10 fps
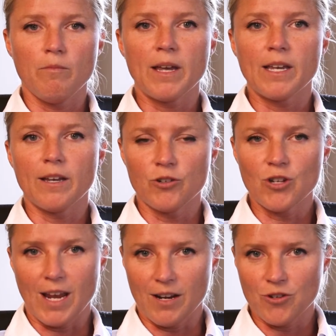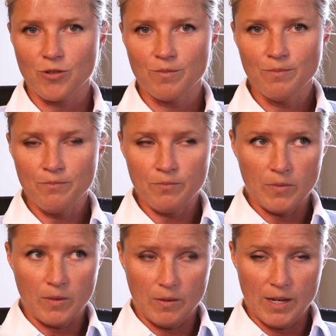making a change.
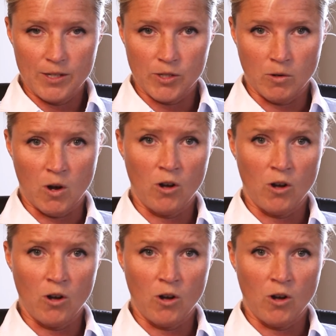And so